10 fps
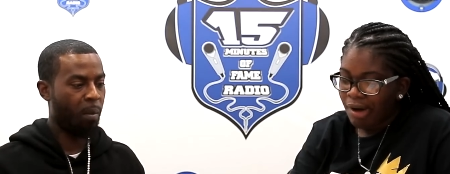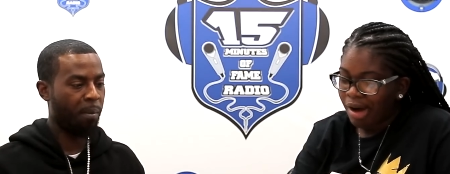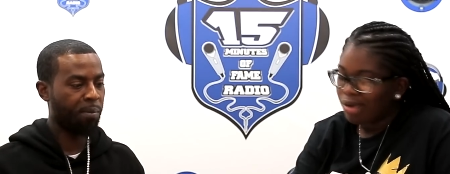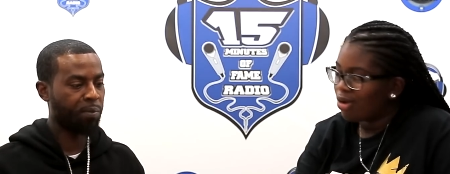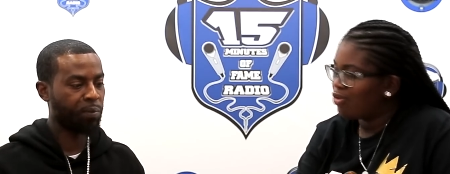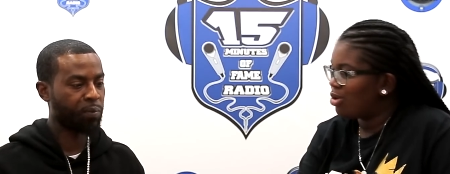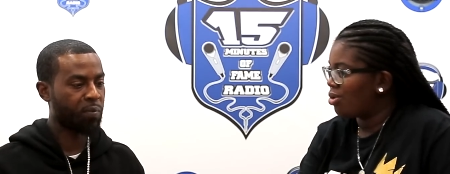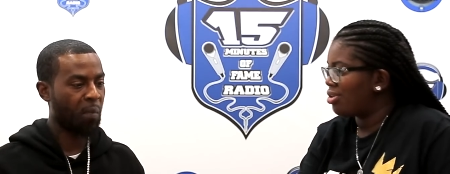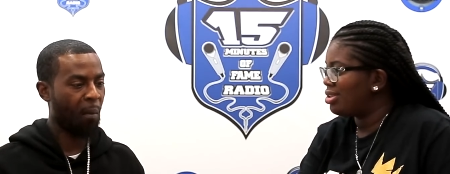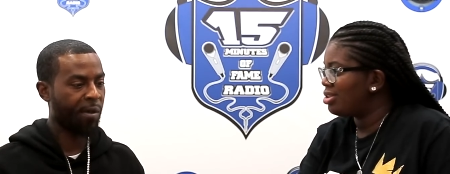Speaker 1: I don't know if you
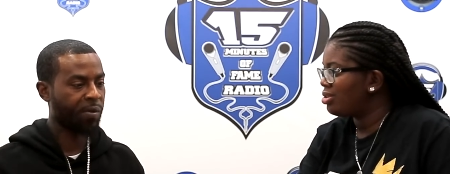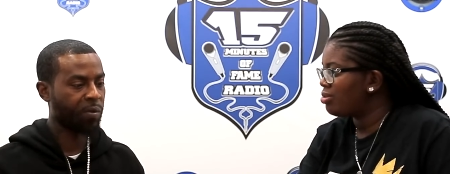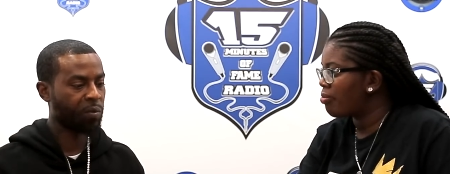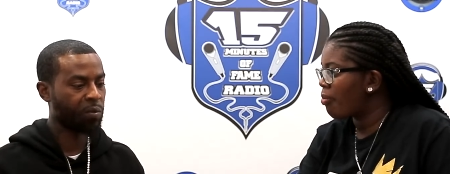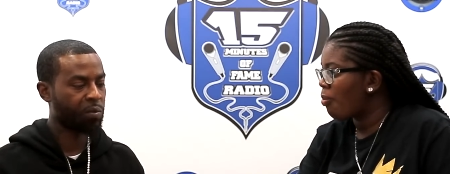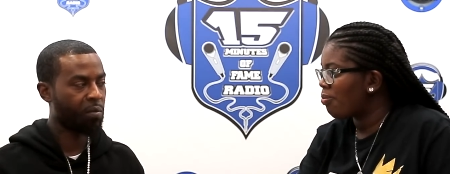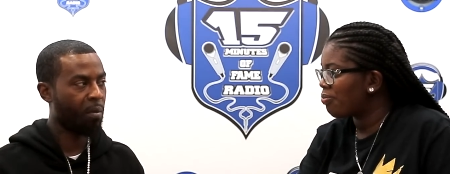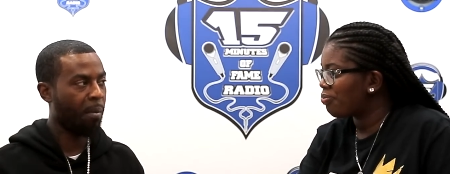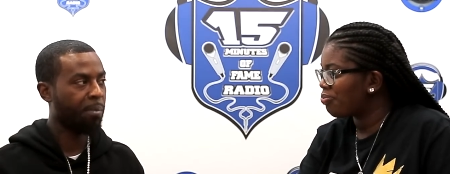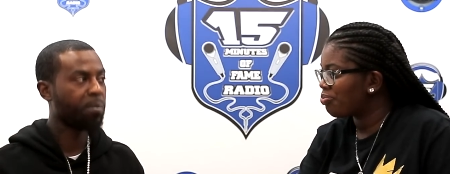know this.
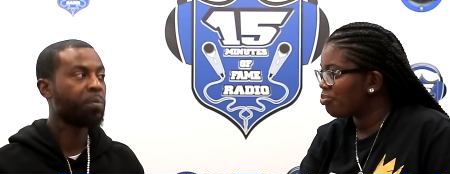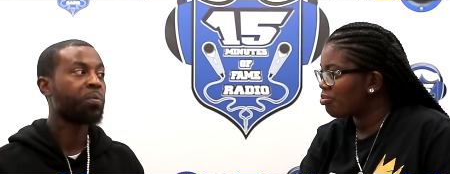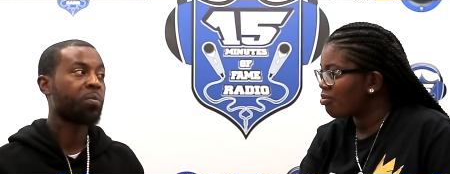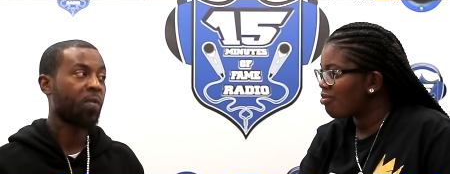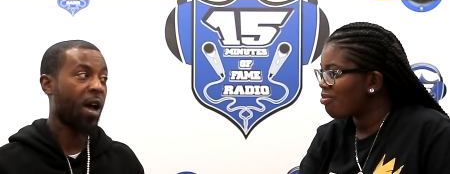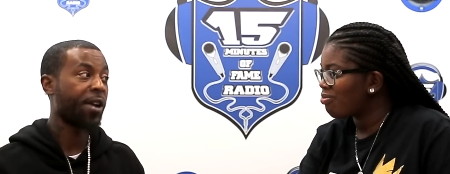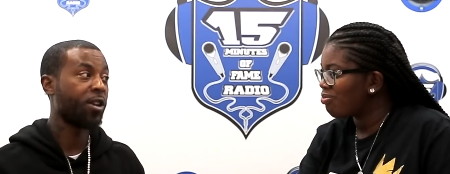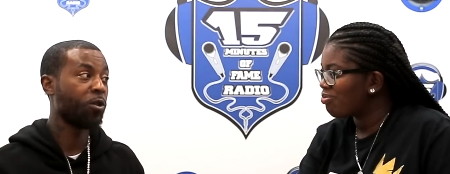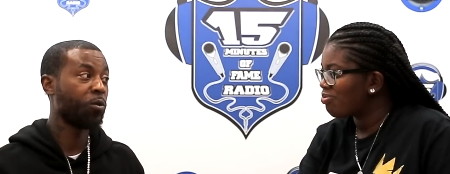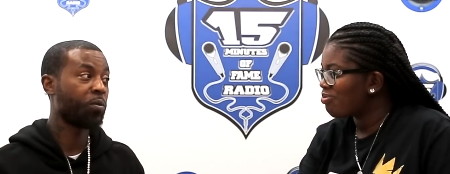
Speaker 2: I
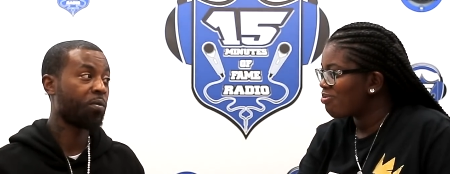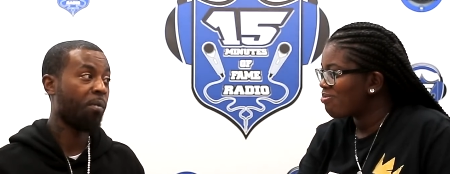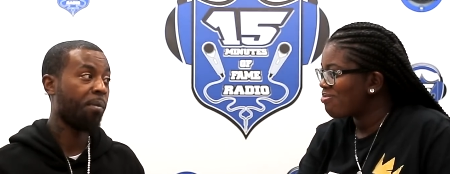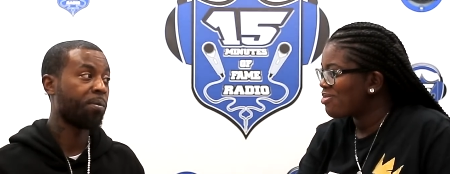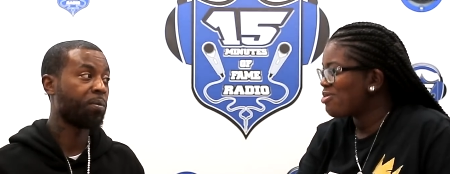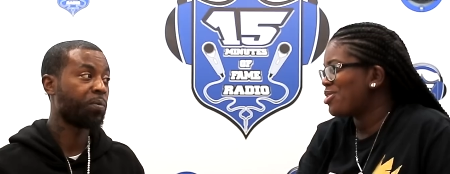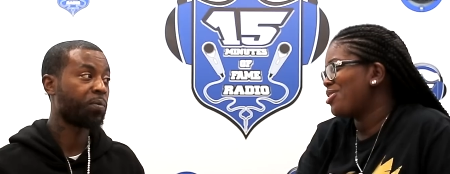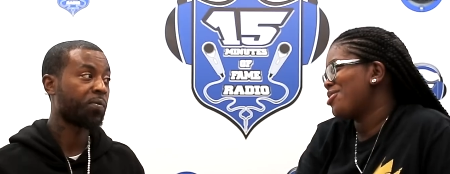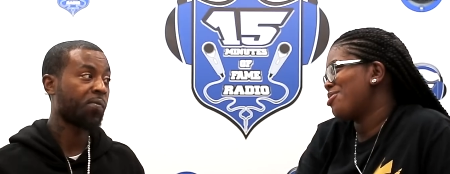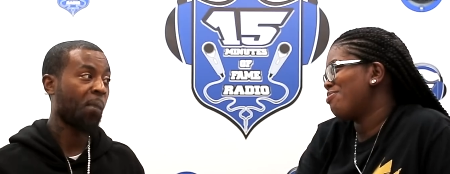do.
Speaker 1: What do you
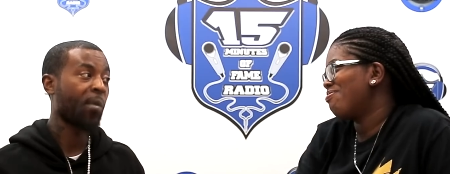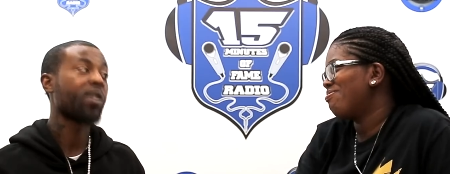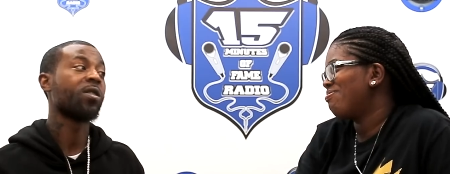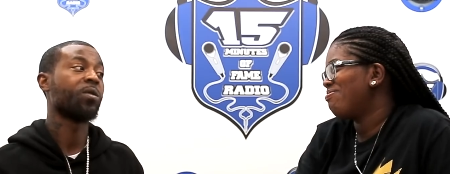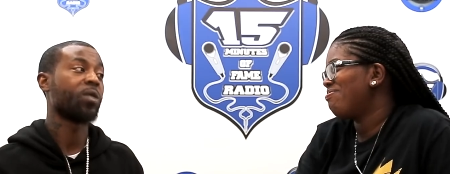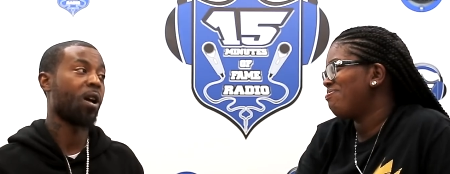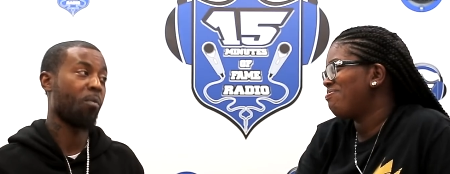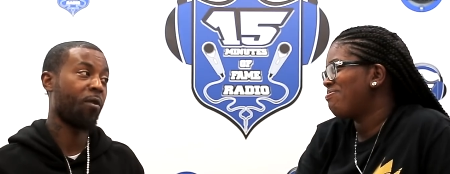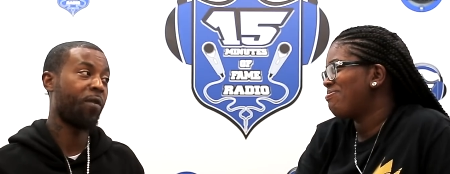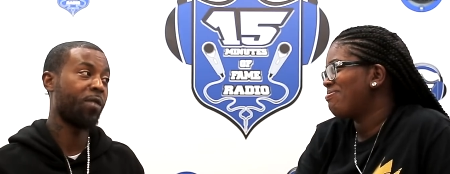know?
Speaker 2: I'm
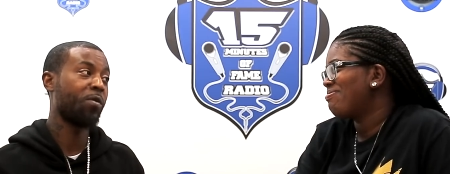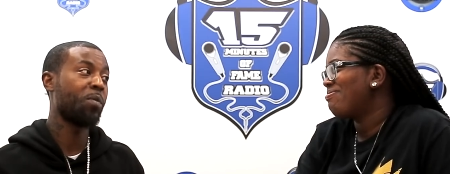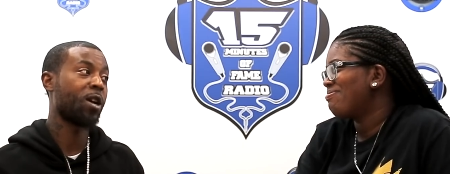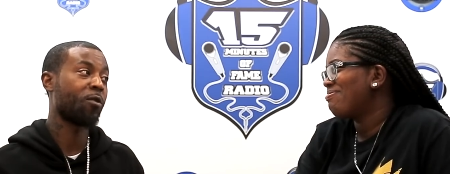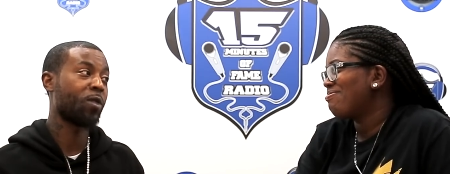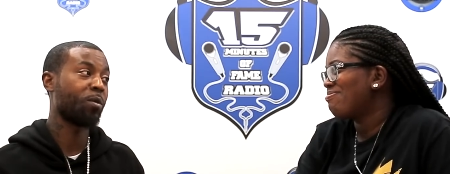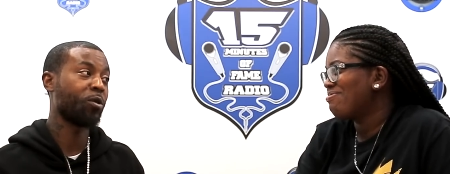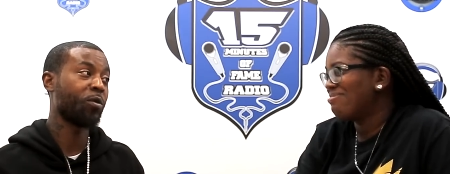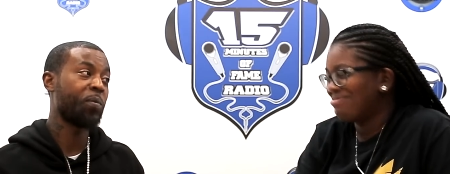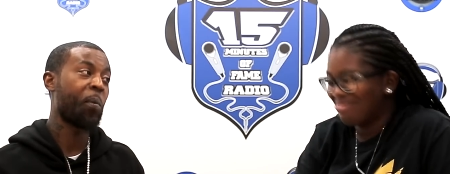your favorite battle rapper.